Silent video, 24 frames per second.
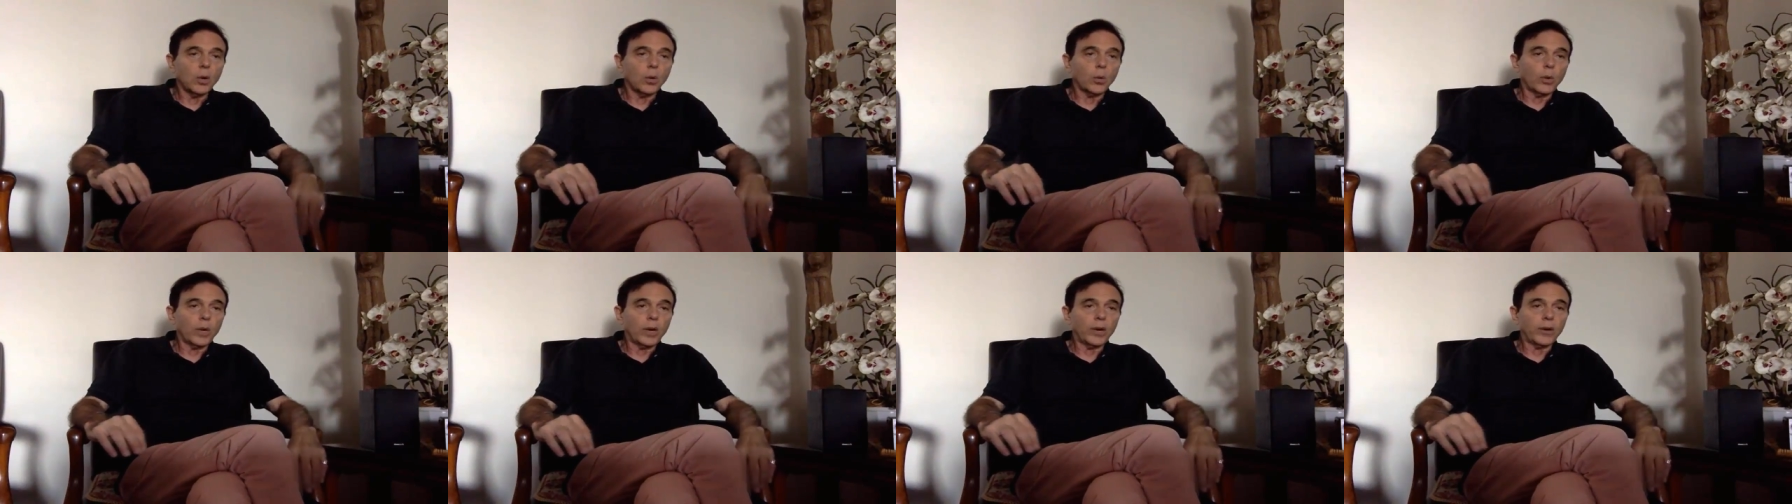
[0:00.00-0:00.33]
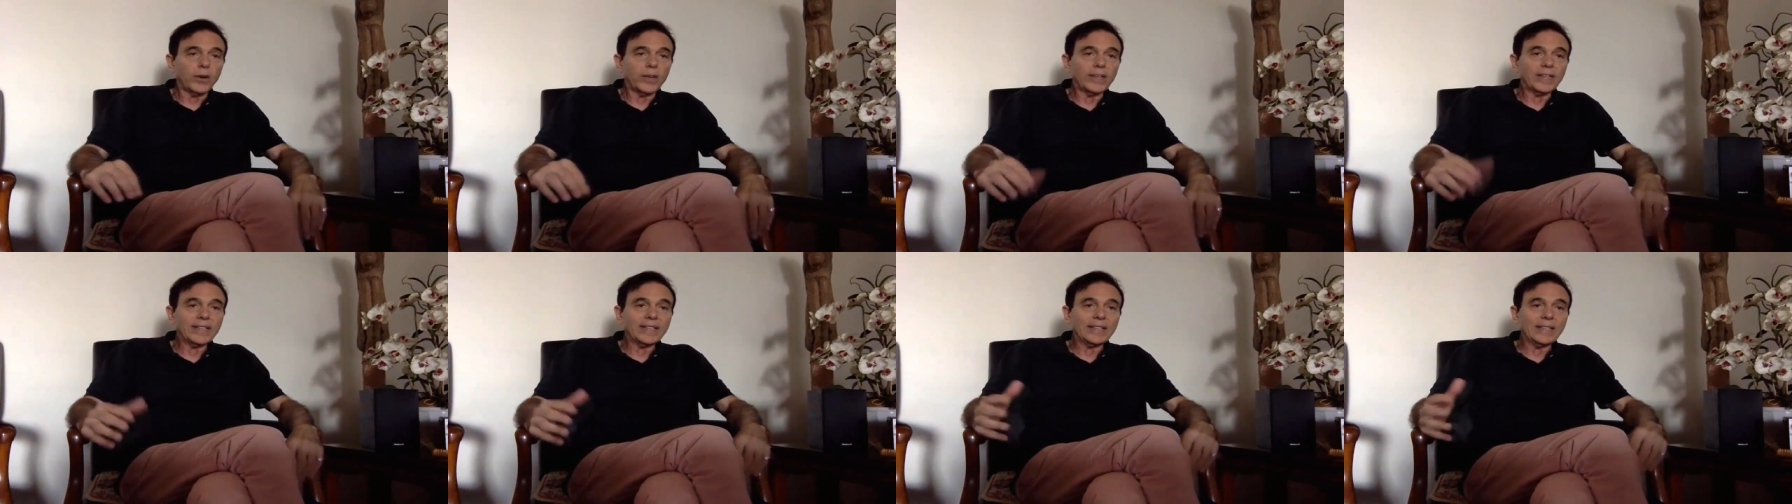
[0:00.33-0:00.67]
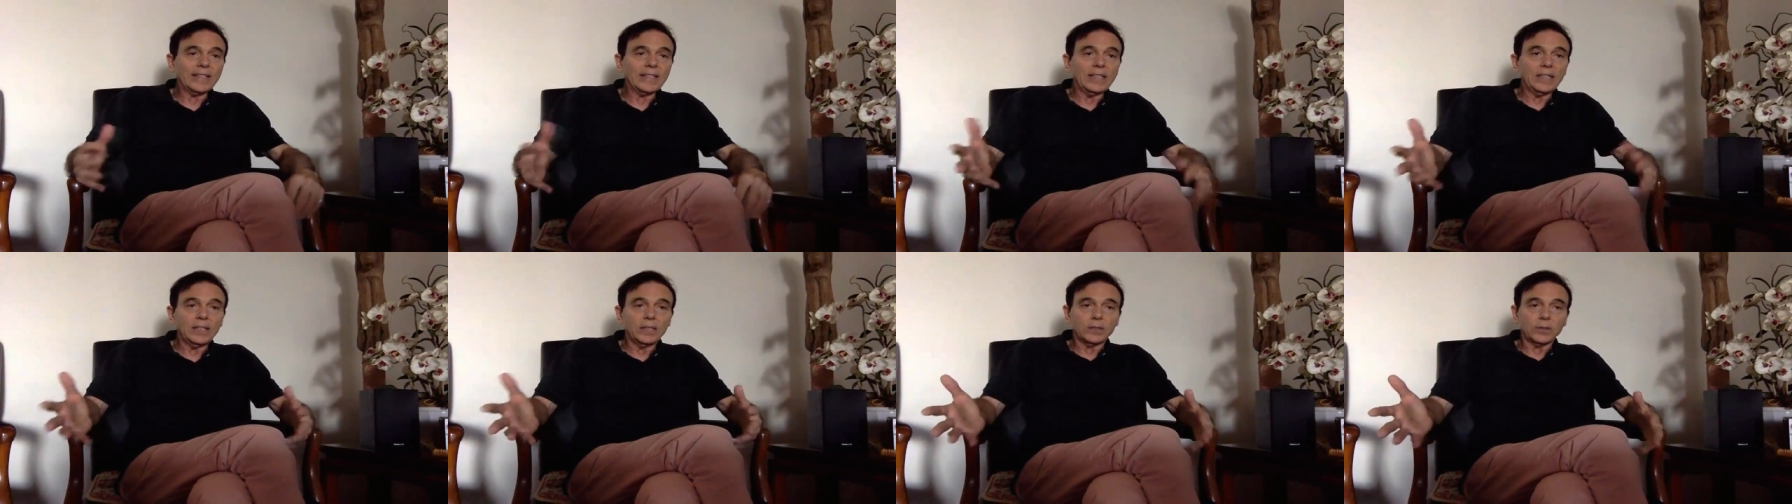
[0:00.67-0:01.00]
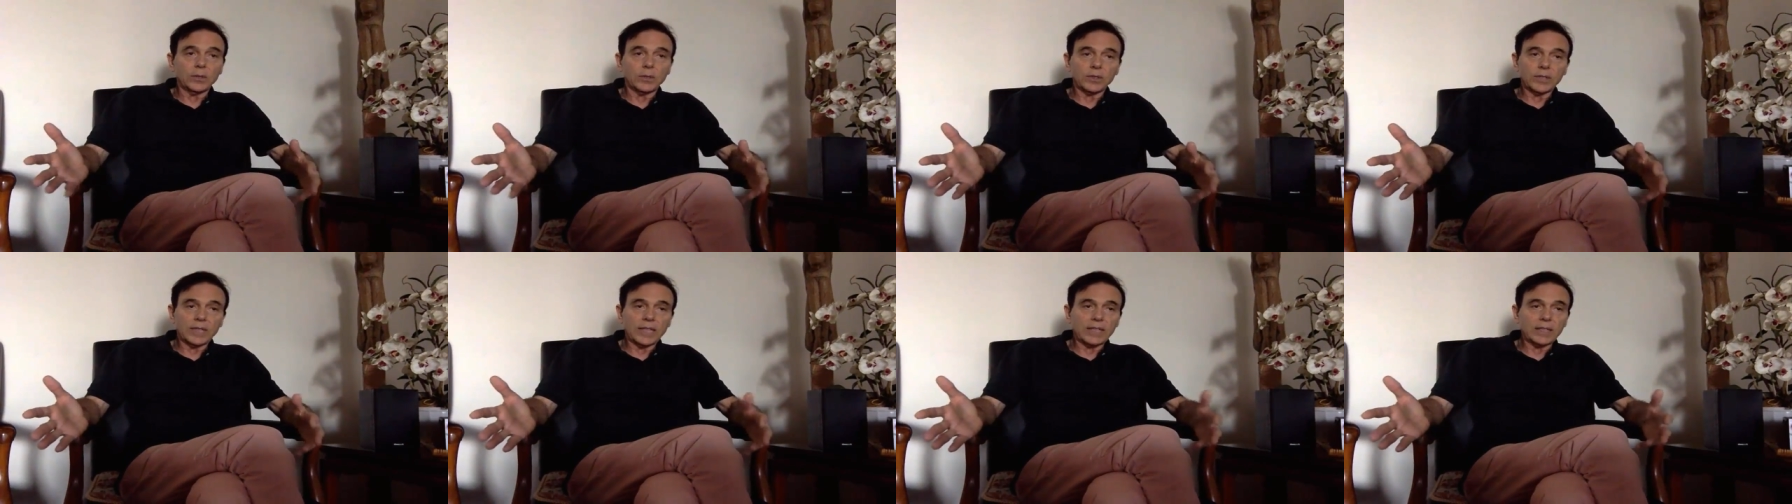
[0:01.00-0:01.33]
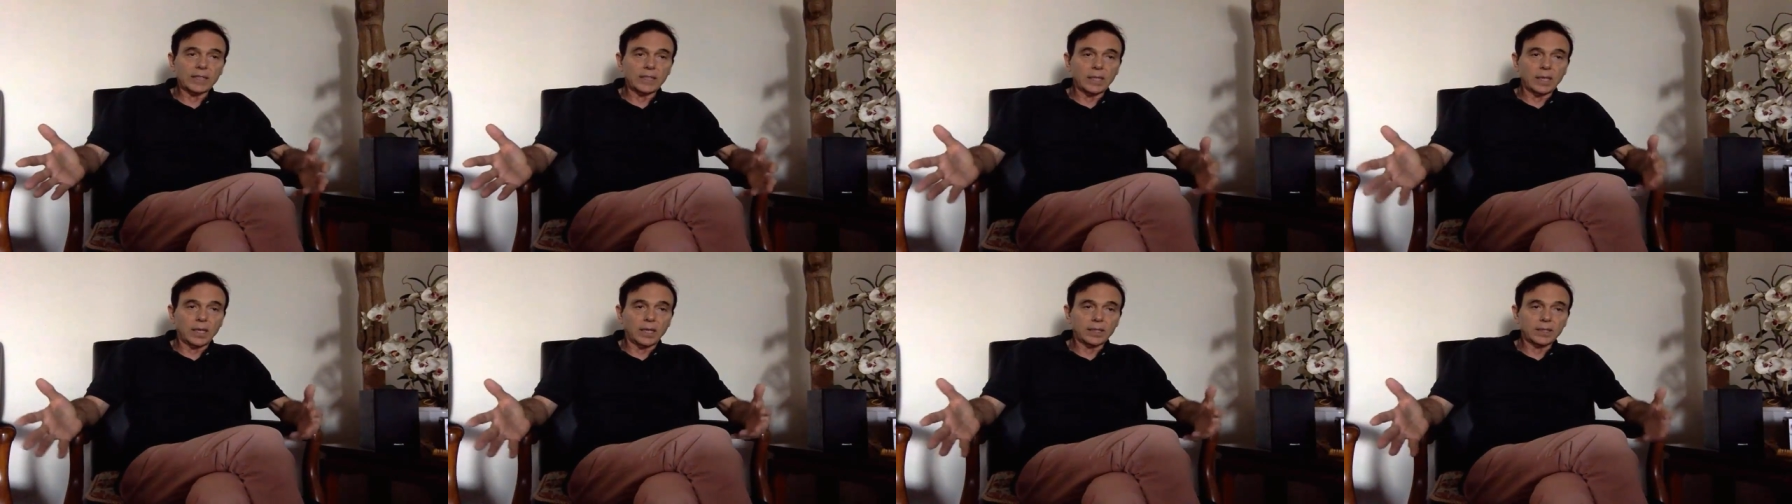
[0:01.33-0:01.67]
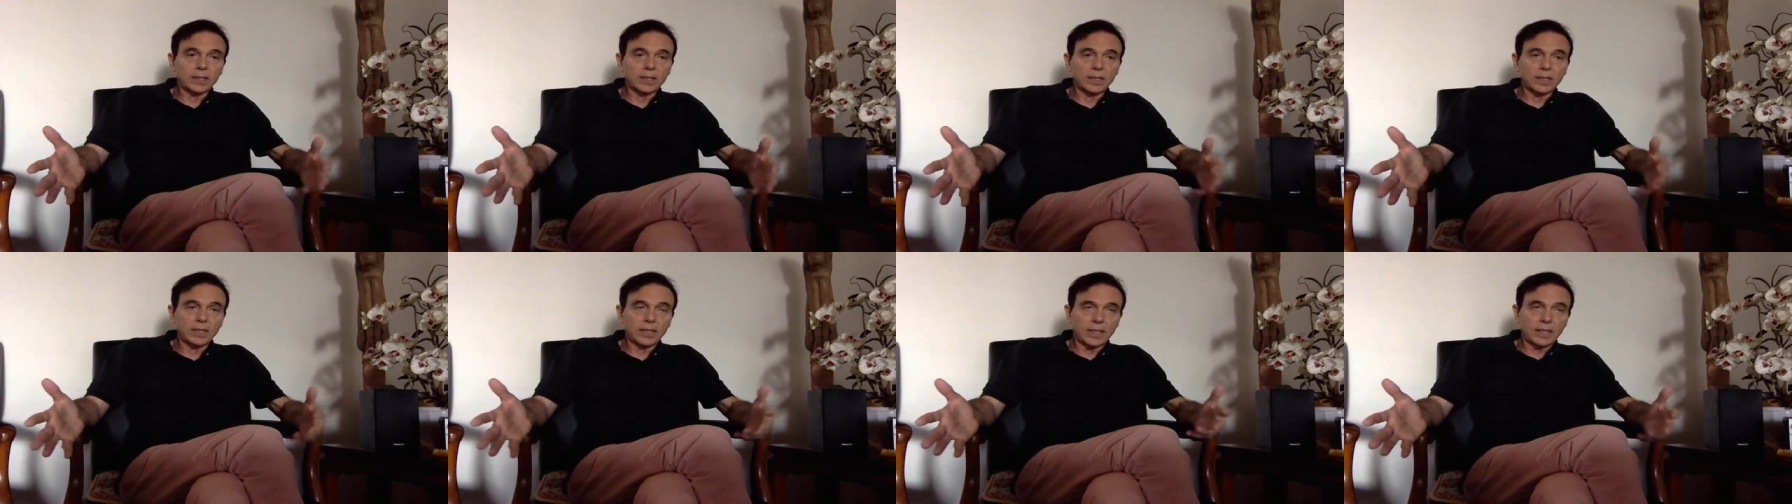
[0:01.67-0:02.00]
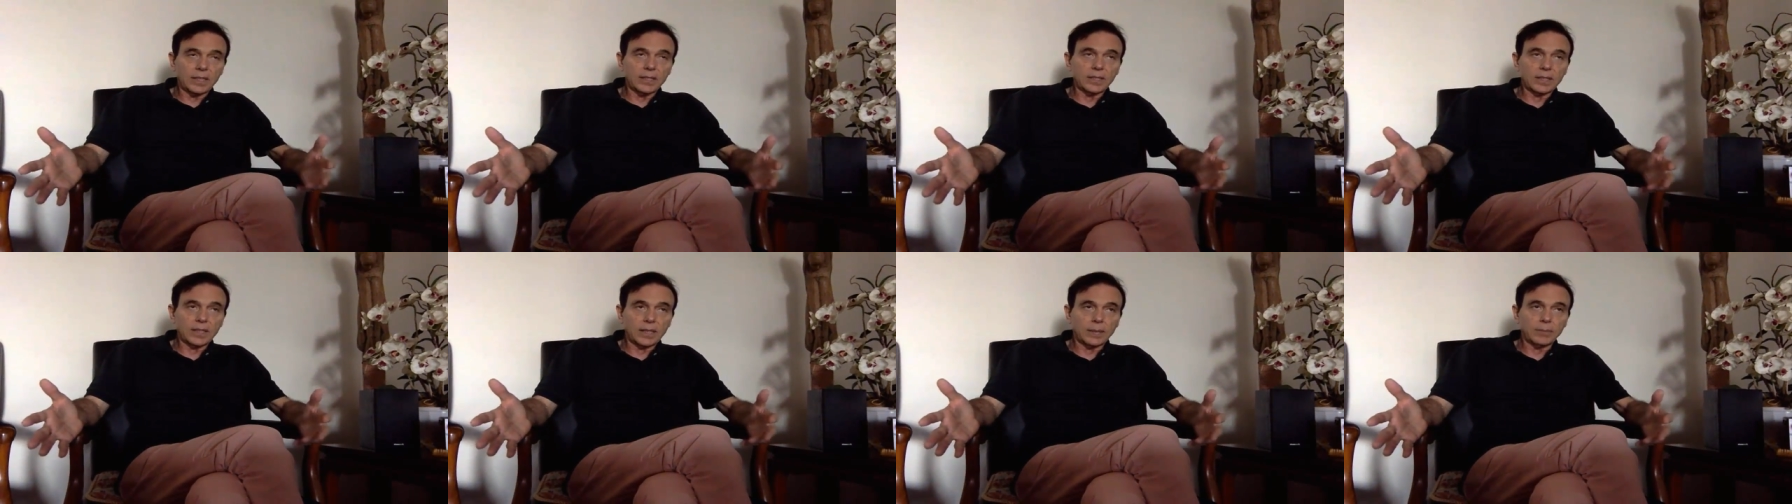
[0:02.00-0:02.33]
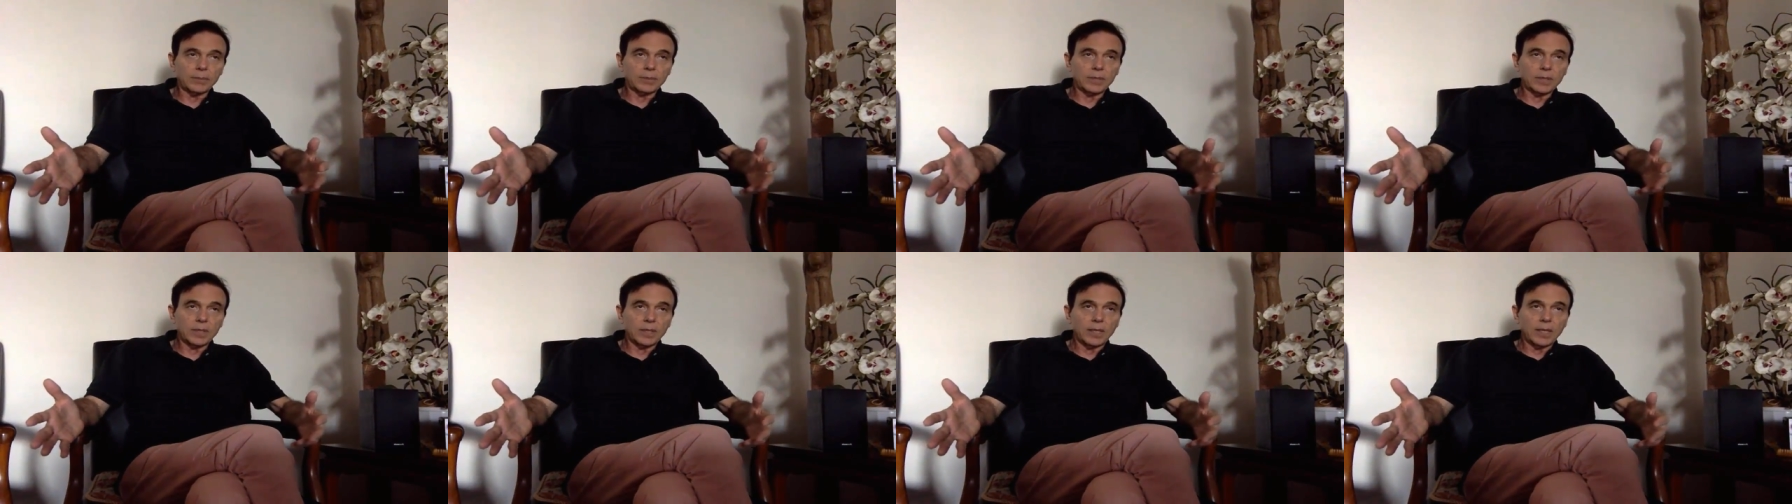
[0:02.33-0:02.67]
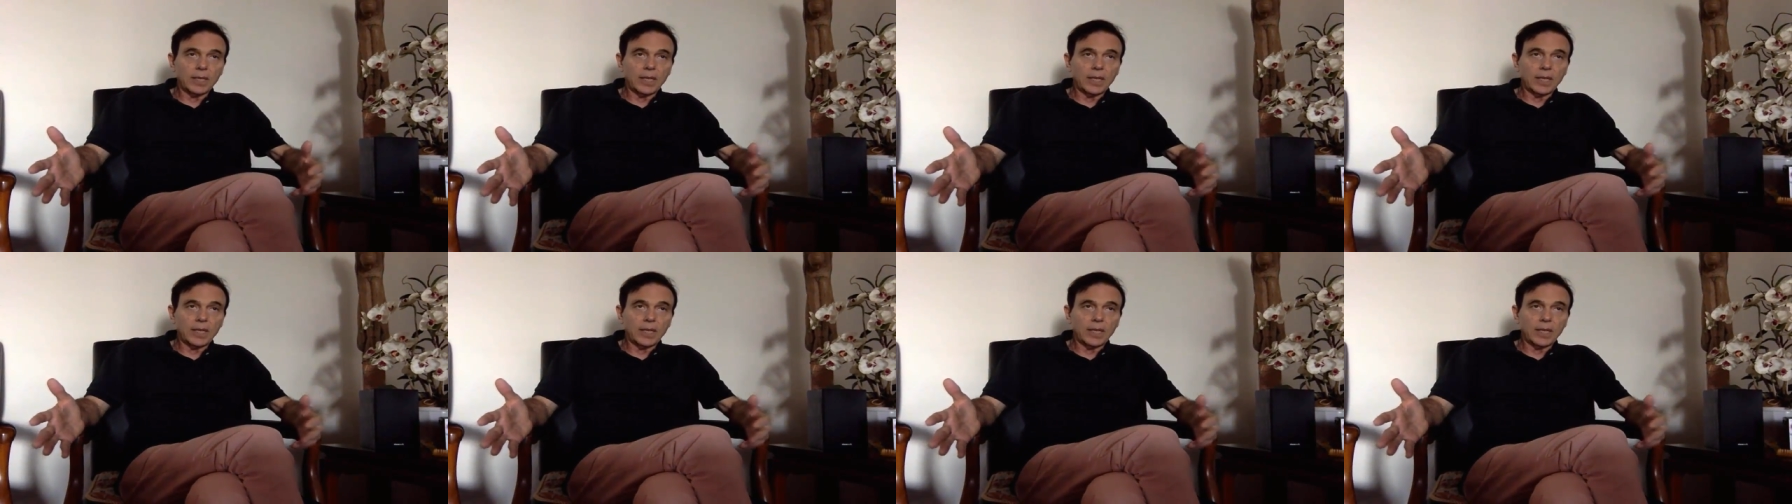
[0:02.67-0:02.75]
where it needs those antioxidant enzymes